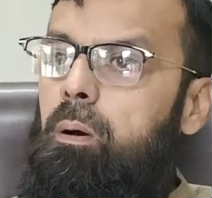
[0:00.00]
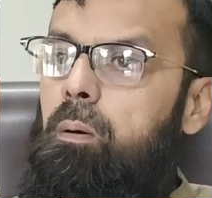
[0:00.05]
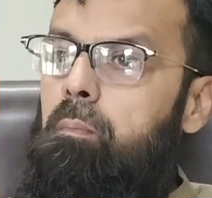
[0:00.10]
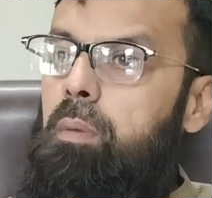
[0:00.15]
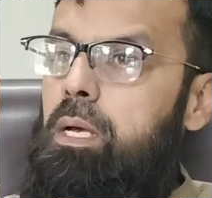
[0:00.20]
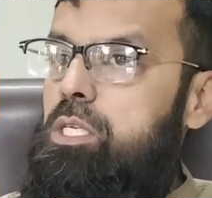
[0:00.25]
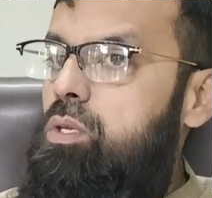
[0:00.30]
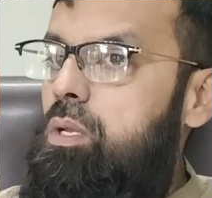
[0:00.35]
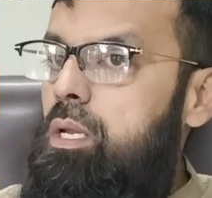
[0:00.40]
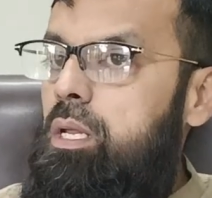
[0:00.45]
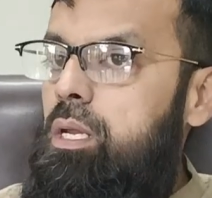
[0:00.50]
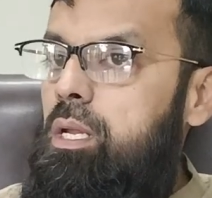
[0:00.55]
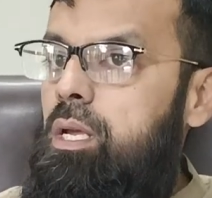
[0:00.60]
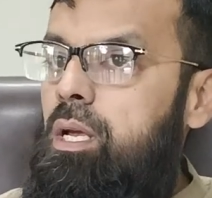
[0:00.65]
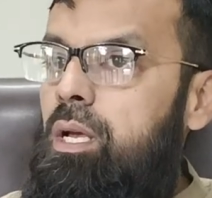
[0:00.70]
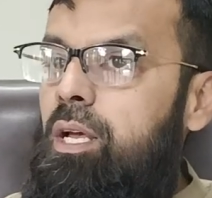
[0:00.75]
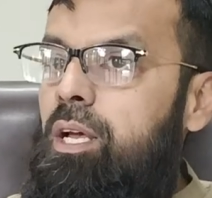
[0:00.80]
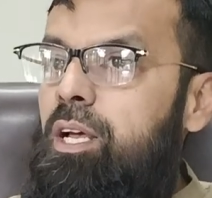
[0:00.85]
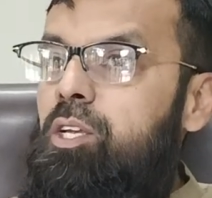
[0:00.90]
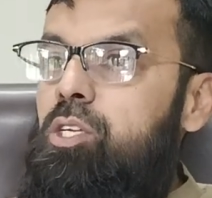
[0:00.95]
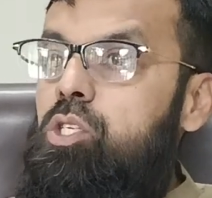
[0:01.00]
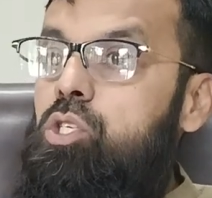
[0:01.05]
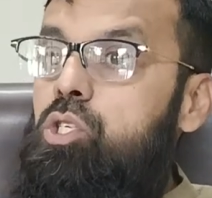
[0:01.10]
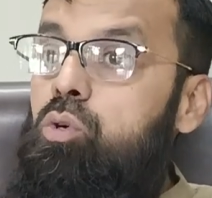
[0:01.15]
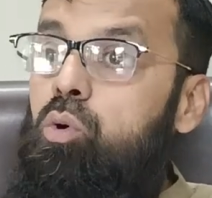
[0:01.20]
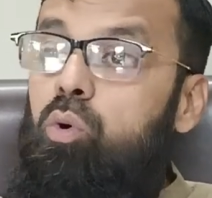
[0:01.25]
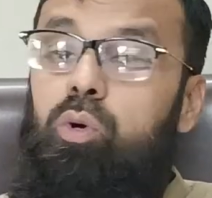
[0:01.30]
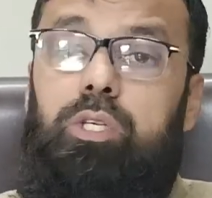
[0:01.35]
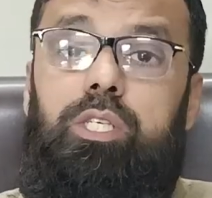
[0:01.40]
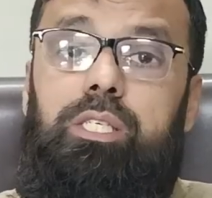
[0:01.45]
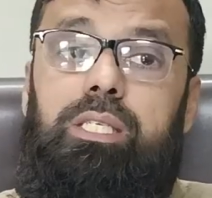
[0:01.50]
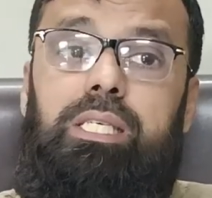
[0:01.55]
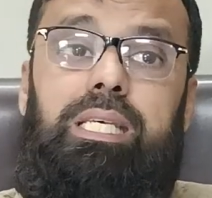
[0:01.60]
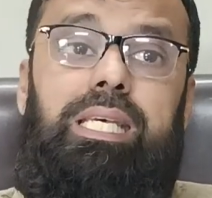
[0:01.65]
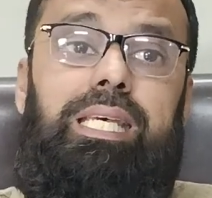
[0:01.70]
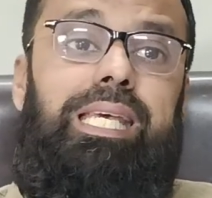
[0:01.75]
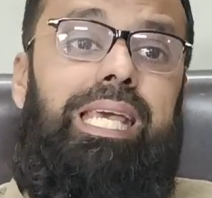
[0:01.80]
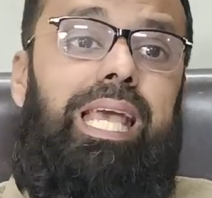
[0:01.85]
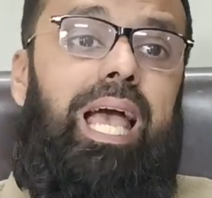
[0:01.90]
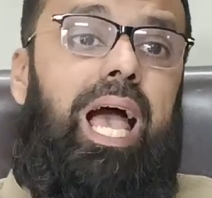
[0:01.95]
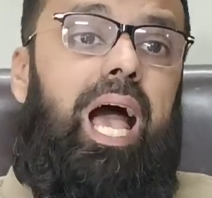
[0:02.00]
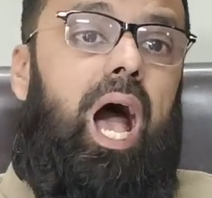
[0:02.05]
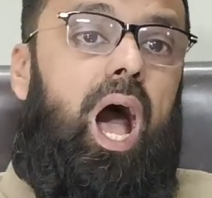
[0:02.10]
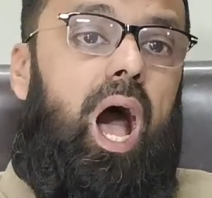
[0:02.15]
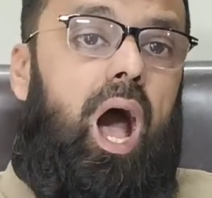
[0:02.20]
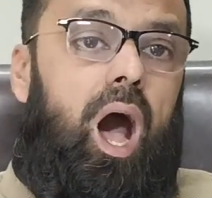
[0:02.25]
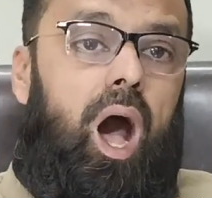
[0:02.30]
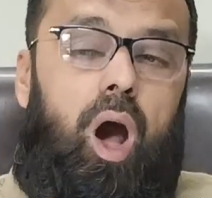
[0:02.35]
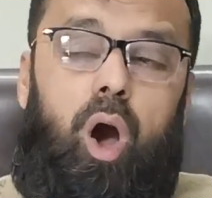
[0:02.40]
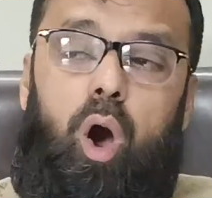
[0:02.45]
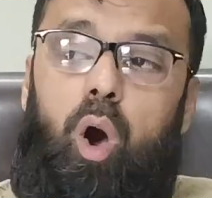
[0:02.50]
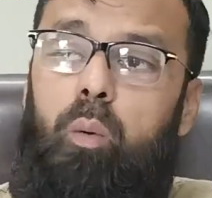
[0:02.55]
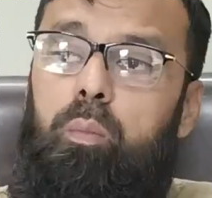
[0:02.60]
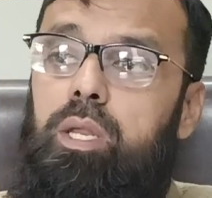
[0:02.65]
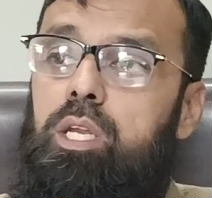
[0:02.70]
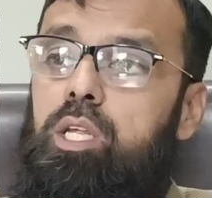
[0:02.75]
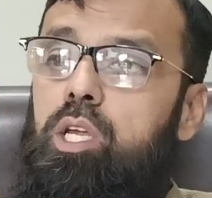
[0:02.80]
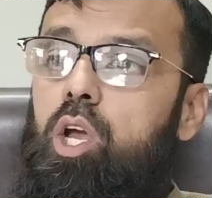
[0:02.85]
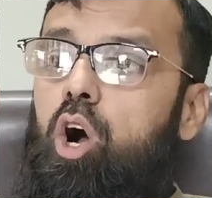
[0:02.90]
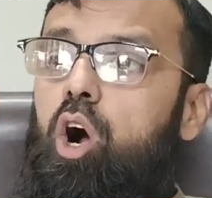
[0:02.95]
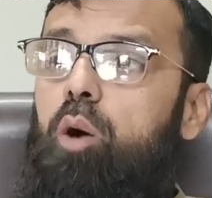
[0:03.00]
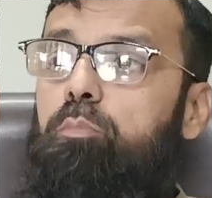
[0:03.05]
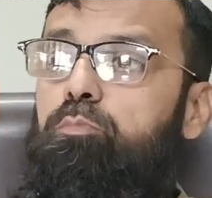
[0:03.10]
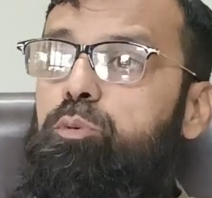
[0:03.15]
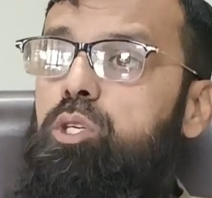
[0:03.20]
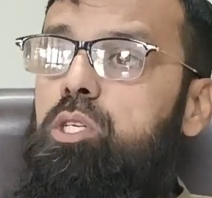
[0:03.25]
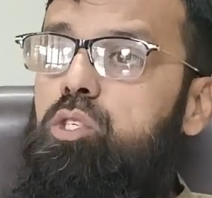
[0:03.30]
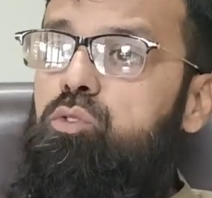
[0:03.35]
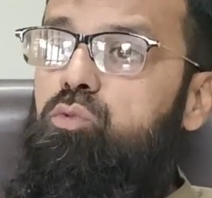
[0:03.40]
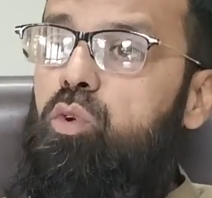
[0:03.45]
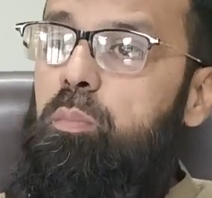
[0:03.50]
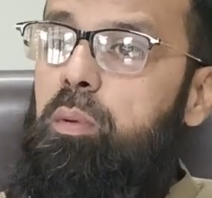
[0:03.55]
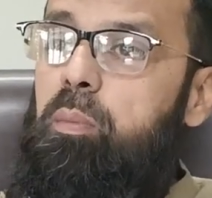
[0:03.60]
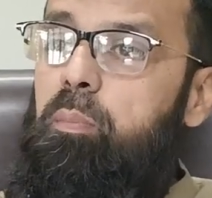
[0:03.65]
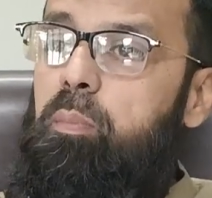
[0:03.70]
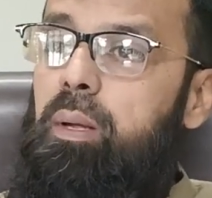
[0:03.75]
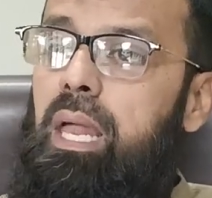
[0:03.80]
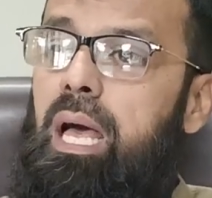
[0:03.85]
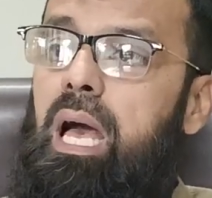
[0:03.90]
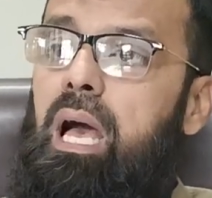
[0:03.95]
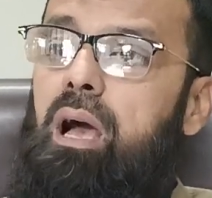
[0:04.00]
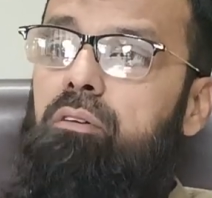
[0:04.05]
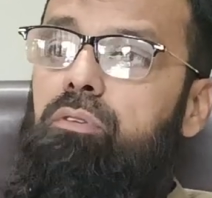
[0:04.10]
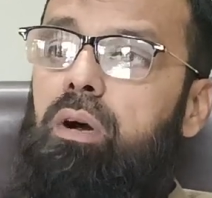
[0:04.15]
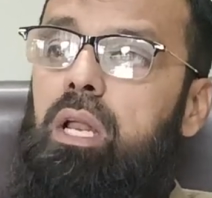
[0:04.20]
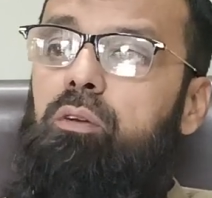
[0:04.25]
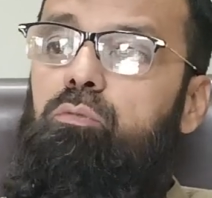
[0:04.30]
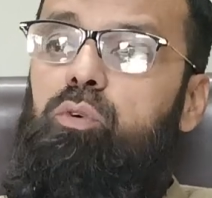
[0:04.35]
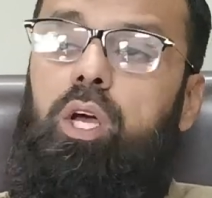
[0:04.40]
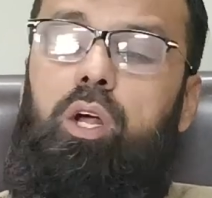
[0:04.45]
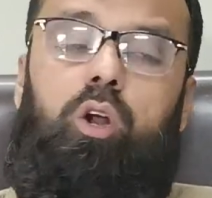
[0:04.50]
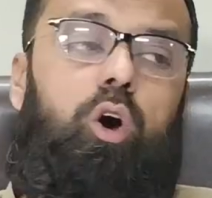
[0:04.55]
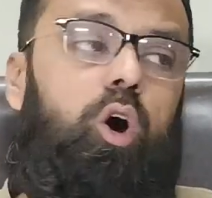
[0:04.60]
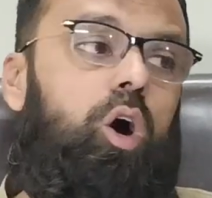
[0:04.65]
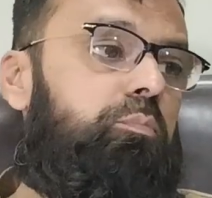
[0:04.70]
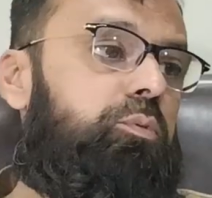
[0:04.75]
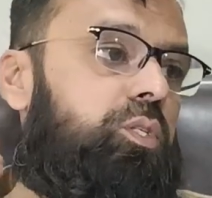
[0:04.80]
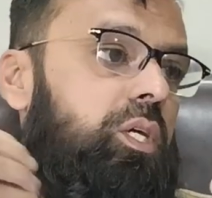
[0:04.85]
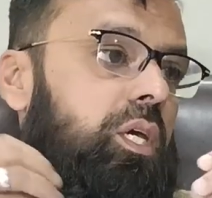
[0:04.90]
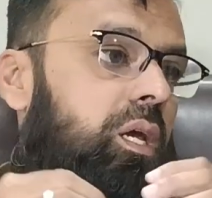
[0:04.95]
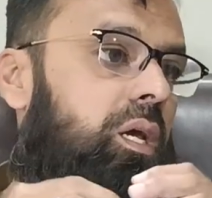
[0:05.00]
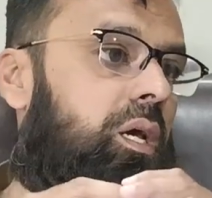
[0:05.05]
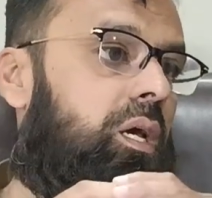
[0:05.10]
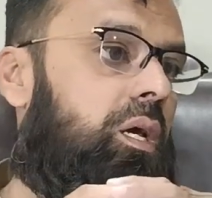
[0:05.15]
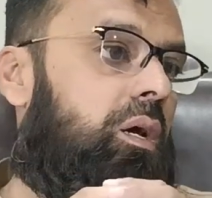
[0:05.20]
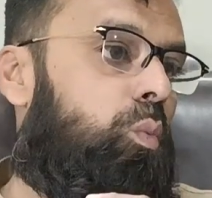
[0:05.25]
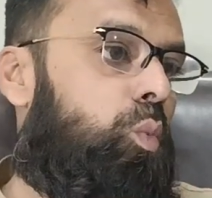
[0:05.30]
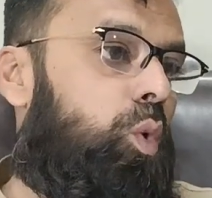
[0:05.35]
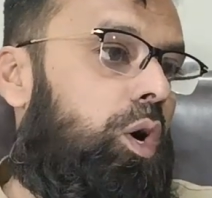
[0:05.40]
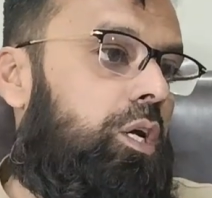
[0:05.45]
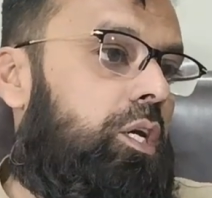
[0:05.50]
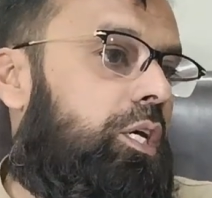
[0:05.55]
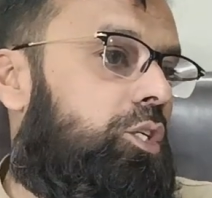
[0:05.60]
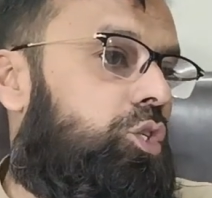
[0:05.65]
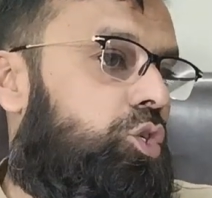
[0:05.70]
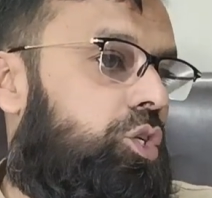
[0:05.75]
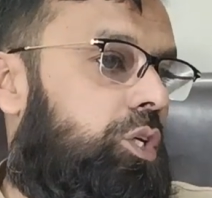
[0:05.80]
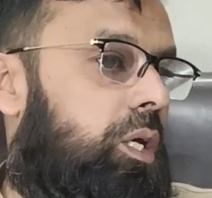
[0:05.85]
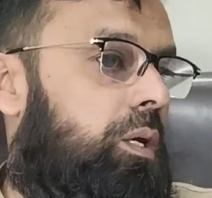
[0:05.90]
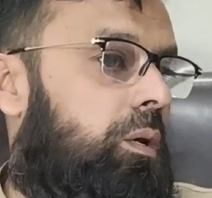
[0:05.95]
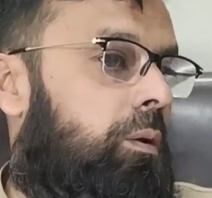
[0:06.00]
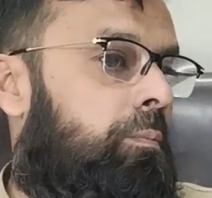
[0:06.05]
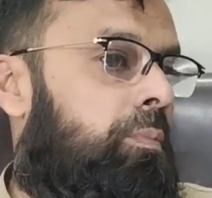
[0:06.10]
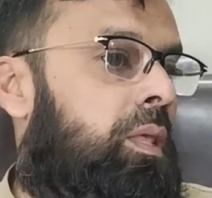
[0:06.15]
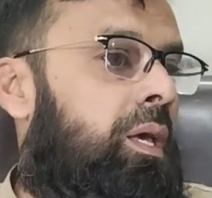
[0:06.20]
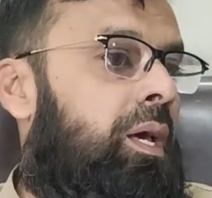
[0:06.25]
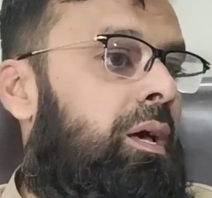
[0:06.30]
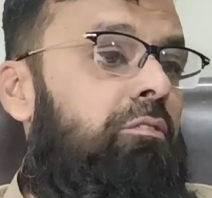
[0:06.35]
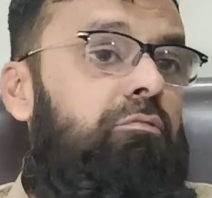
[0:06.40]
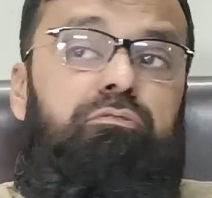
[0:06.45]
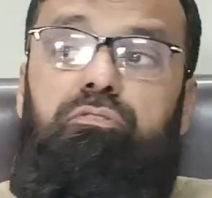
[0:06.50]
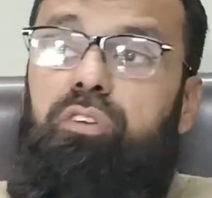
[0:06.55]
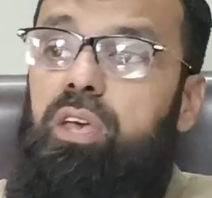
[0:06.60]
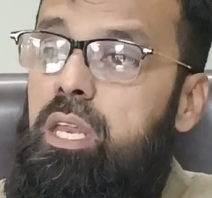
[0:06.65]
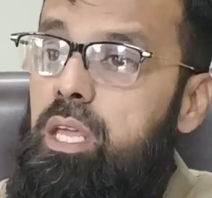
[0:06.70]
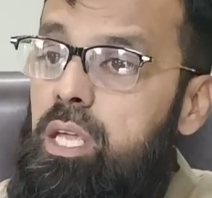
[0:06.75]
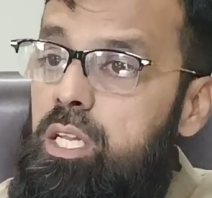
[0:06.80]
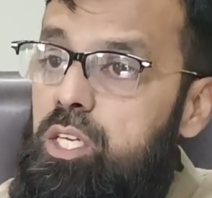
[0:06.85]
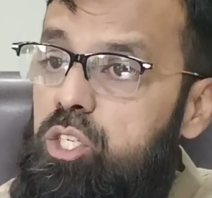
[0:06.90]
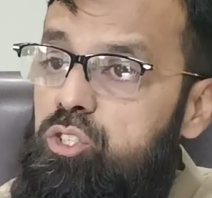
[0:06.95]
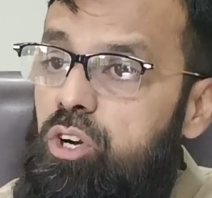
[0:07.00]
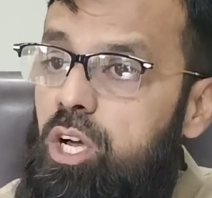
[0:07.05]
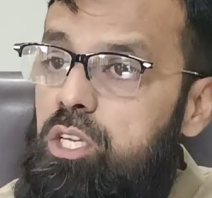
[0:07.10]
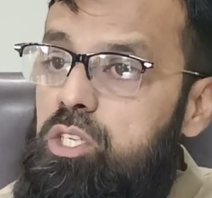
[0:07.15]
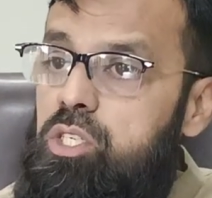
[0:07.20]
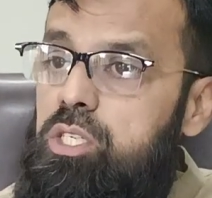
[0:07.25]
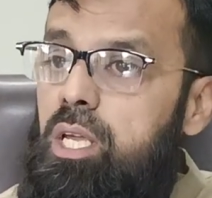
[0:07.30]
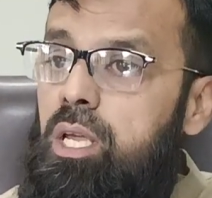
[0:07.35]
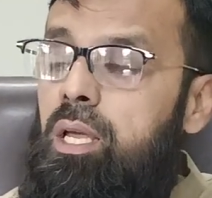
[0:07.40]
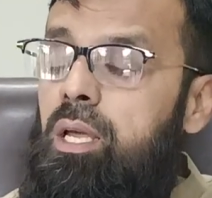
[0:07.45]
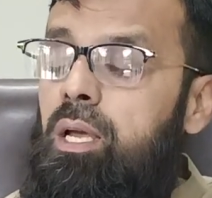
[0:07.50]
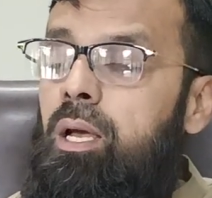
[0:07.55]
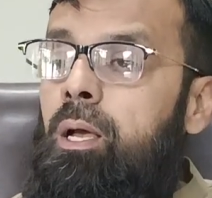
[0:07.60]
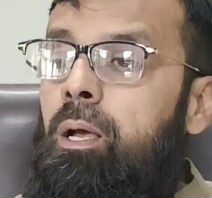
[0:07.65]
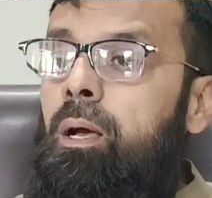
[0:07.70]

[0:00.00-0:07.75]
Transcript: Mussolini. So see how many options we people have while we are opting world history. Very interesting.